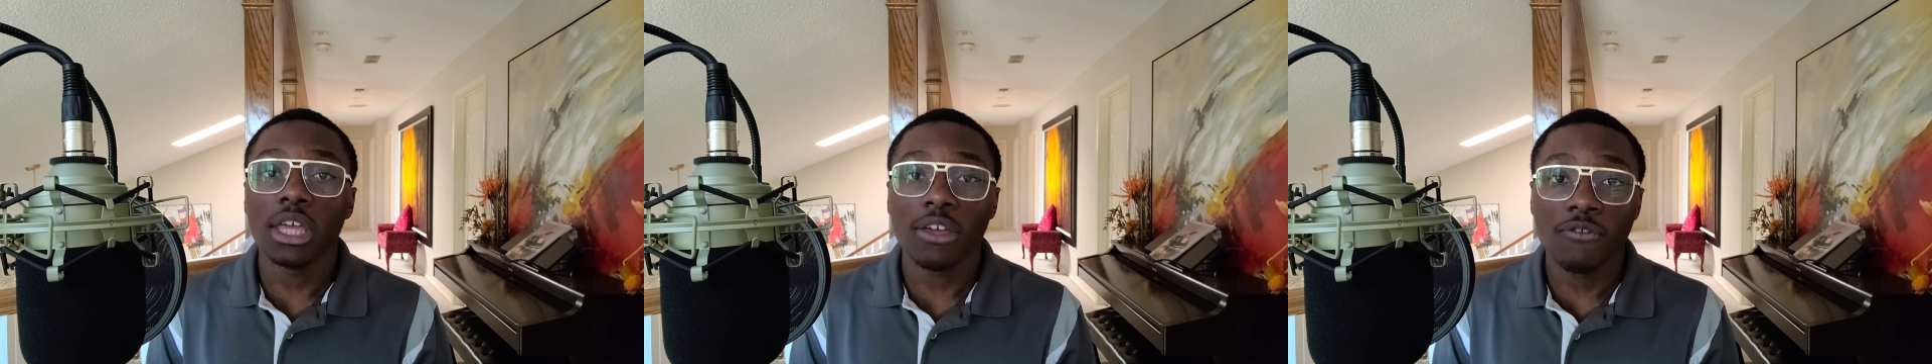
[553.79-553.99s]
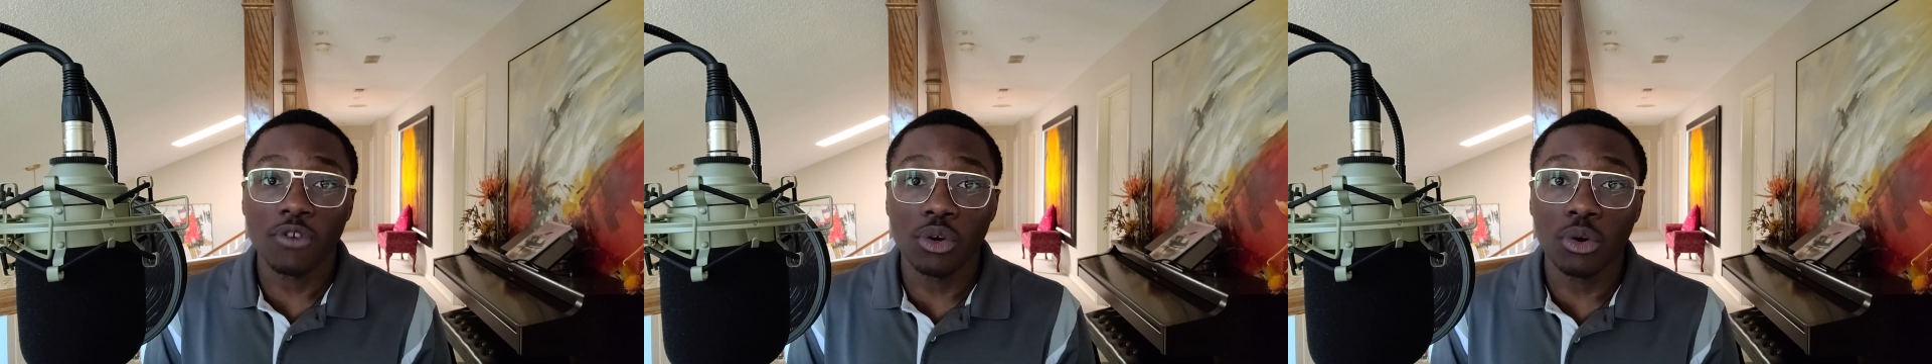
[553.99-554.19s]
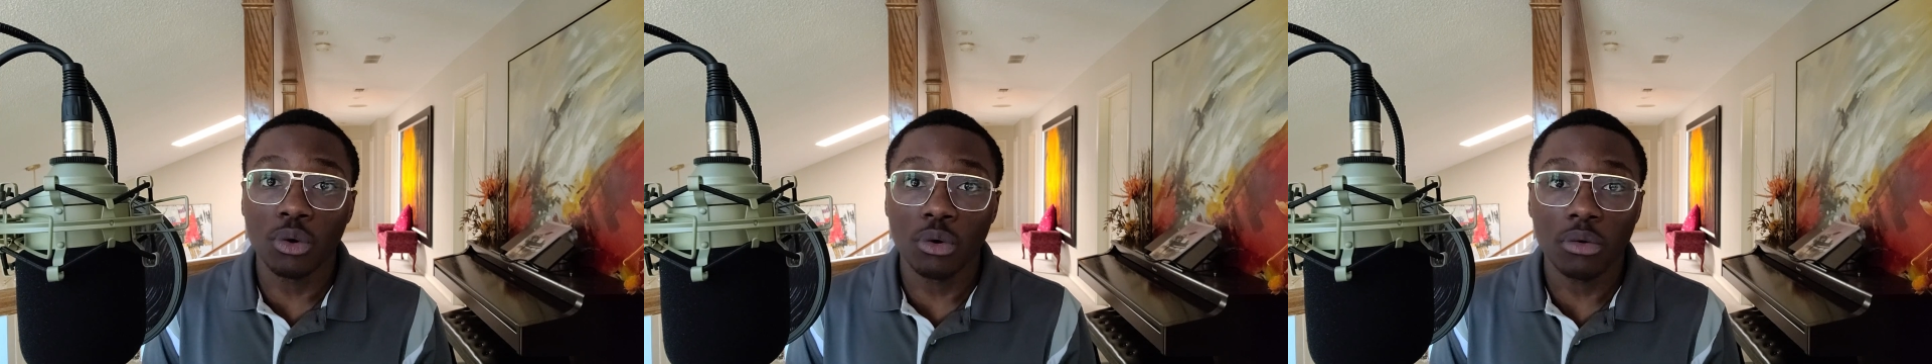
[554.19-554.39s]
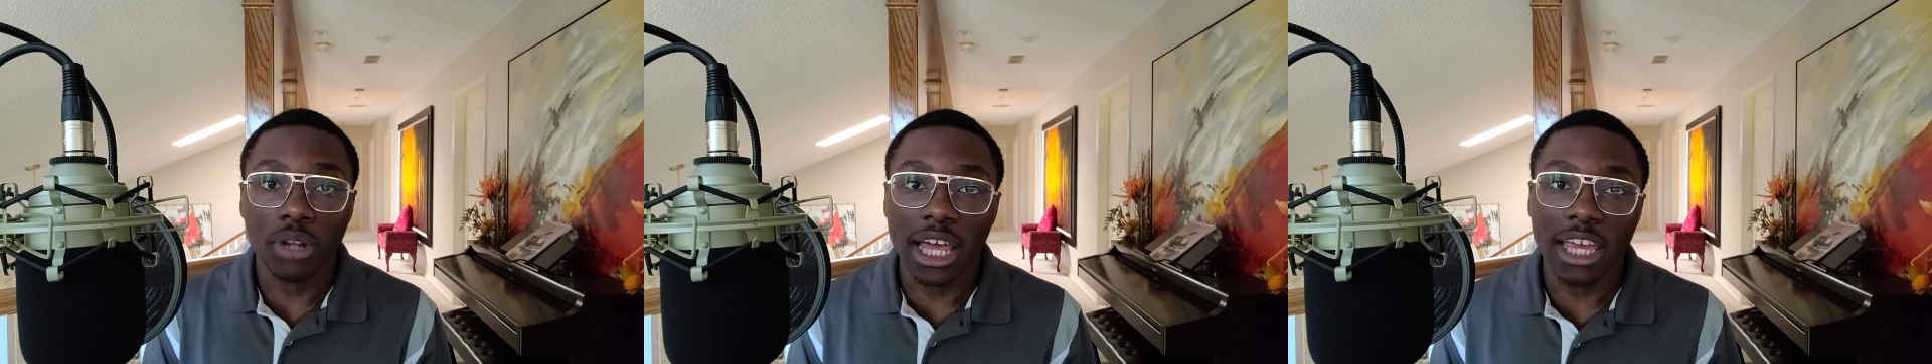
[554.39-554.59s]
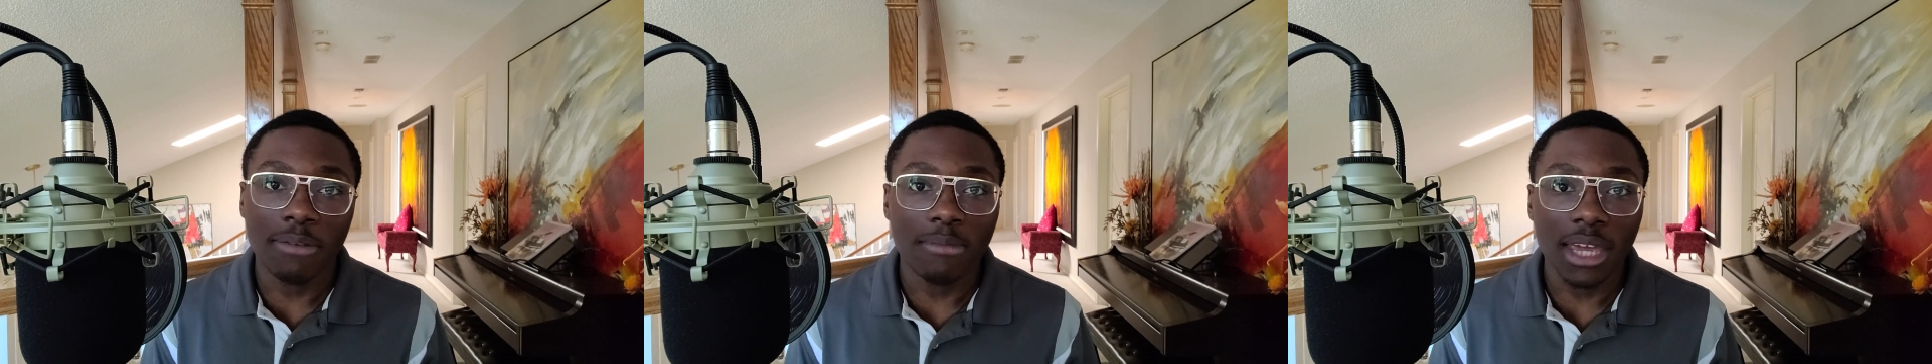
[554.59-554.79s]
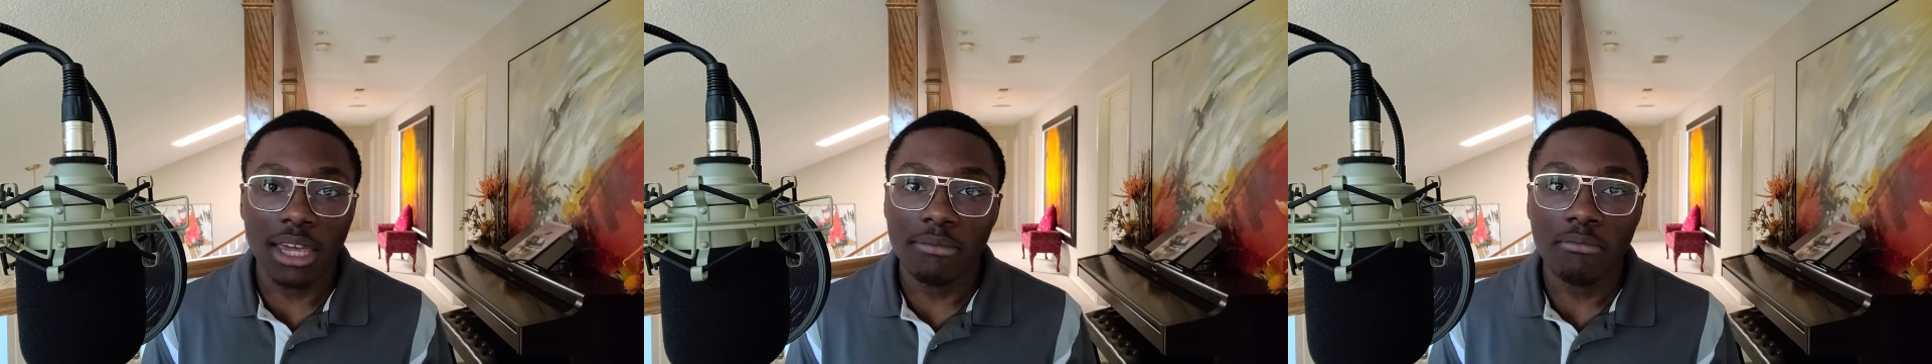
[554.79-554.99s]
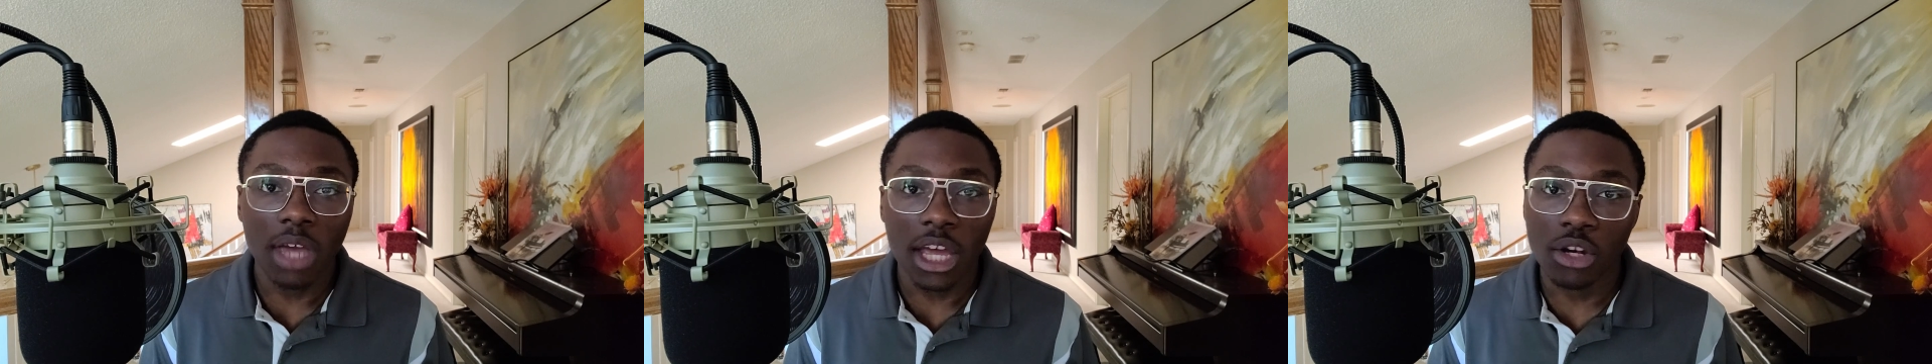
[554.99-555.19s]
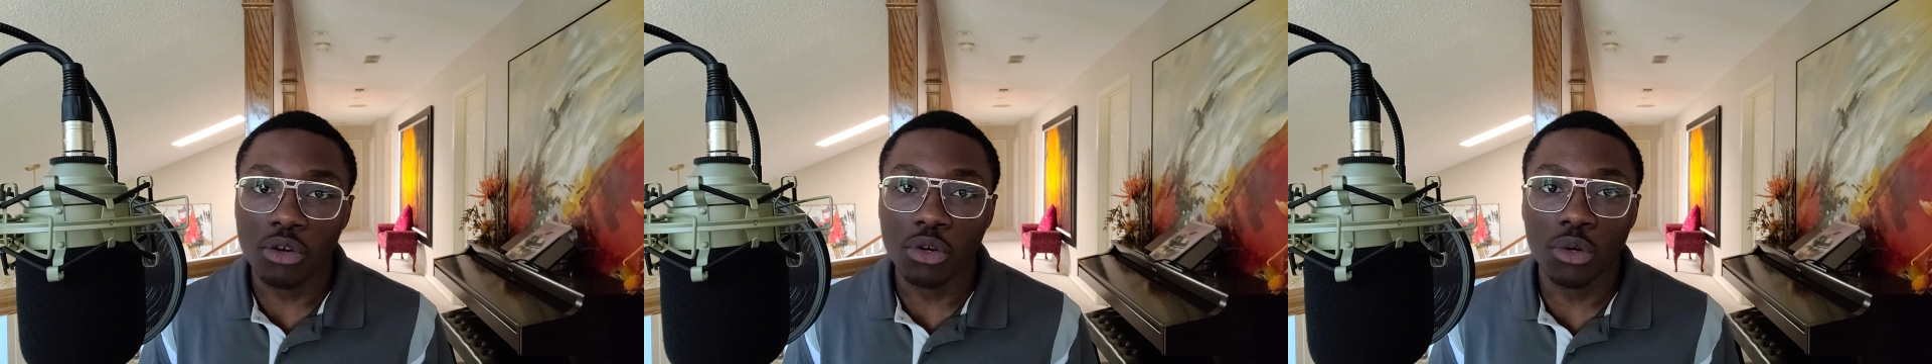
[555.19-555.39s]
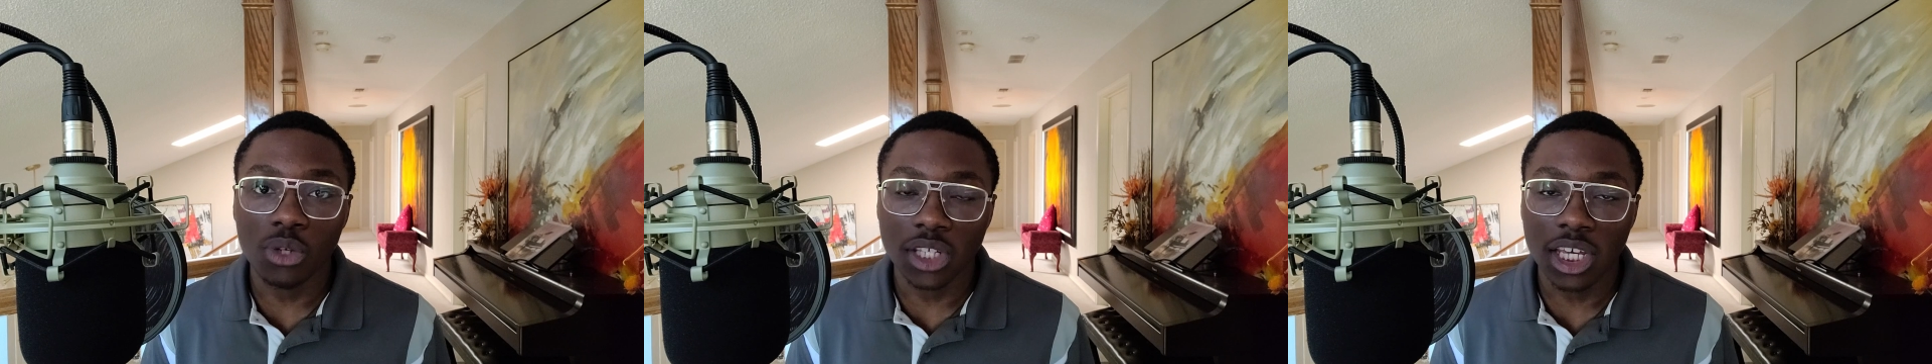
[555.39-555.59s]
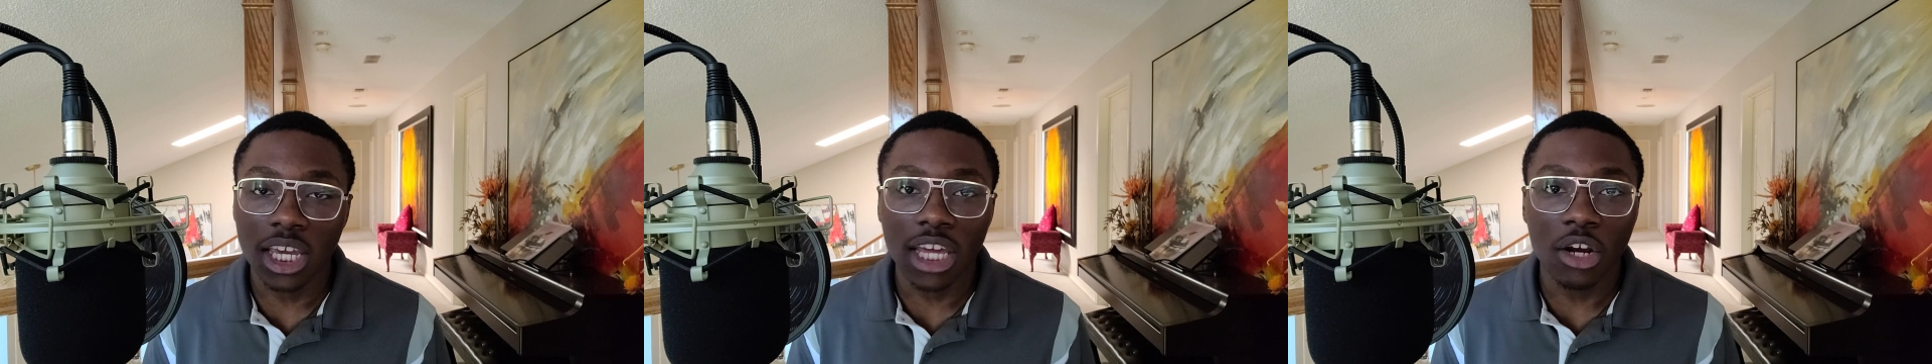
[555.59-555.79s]
if you're like me and you're
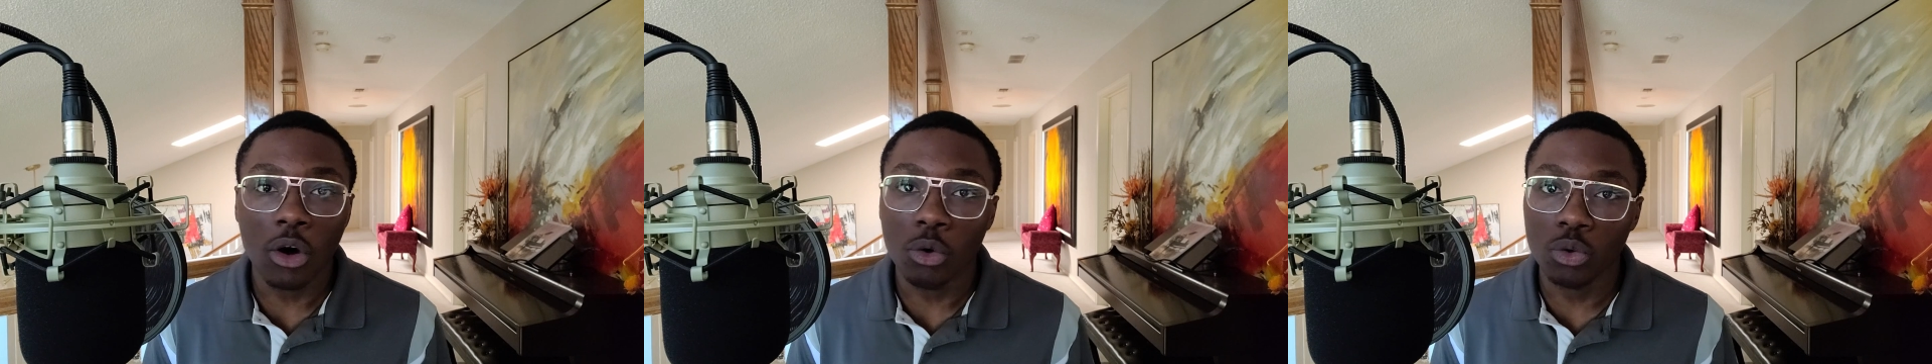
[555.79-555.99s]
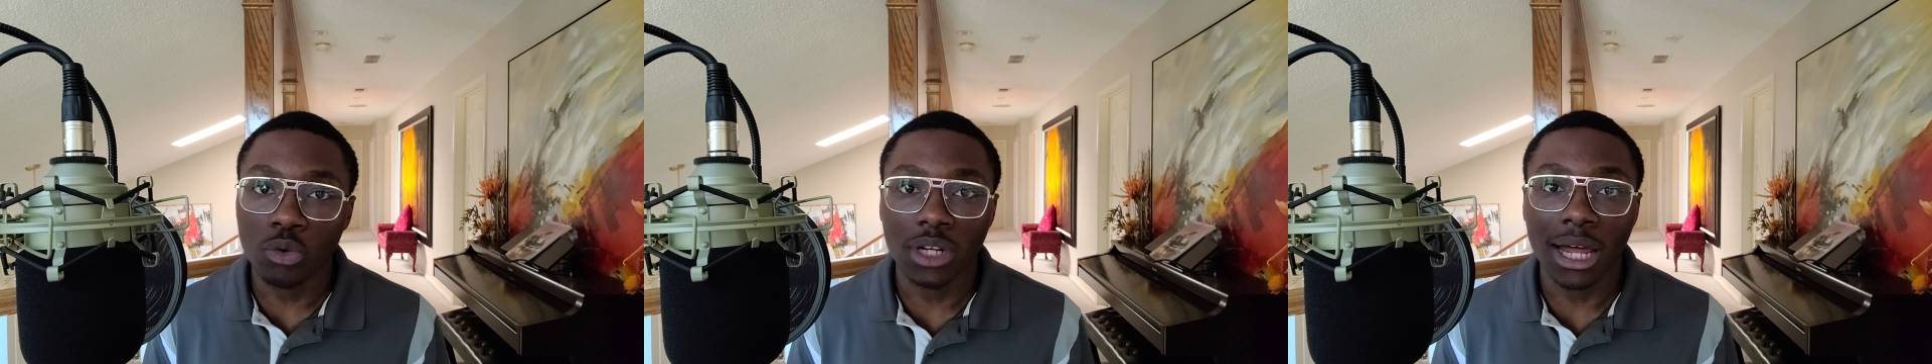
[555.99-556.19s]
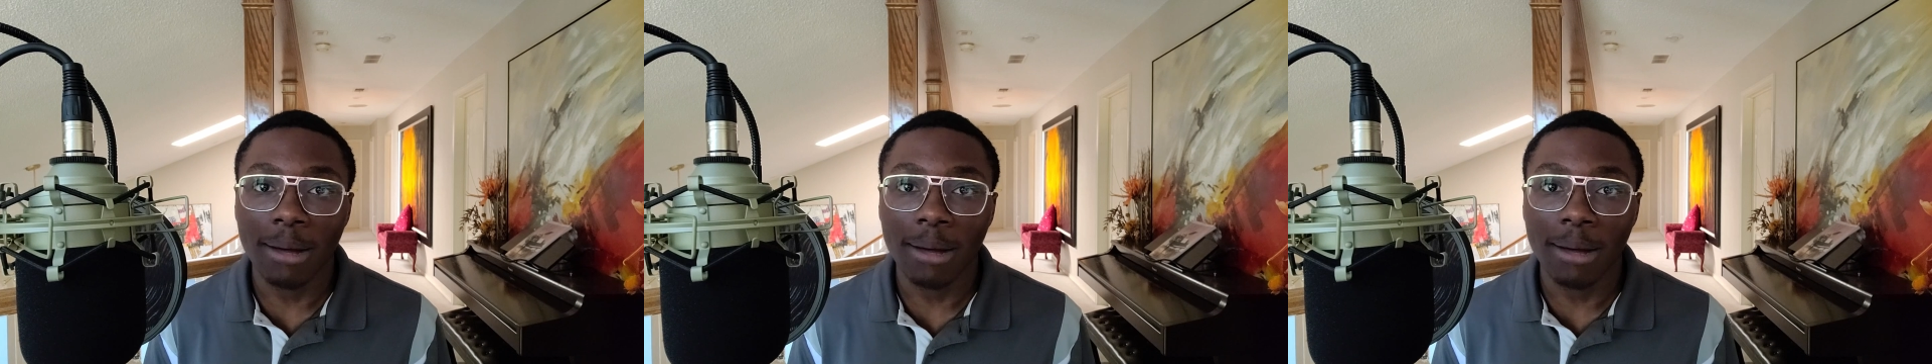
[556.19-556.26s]
using an older